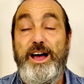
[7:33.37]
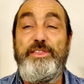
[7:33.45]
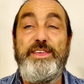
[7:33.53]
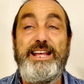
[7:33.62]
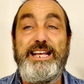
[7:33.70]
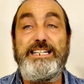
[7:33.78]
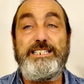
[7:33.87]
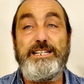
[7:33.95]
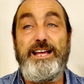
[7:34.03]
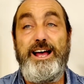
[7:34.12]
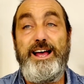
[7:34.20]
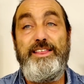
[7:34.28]
think it's,
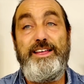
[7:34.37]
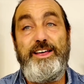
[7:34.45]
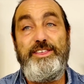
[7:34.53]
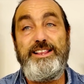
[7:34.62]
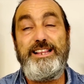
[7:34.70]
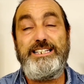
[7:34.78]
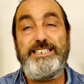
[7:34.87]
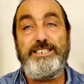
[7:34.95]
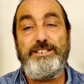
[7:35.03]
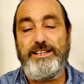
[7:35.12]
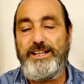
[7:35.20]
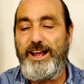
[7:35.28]
uh, I think this
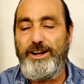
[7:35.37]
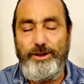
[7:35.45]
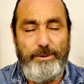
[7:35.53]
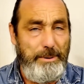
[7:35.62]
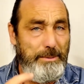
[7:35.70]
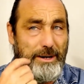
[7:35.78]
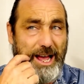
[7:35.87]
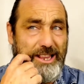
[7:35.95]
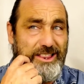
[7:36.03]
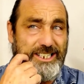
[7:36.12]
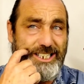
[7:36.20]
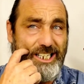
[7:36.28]
is, a lot of people have
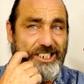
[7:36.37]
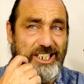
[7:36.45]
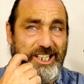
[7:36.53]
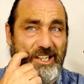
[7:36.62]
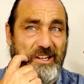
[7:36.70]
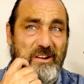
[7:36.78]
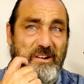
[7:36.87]
had this actually,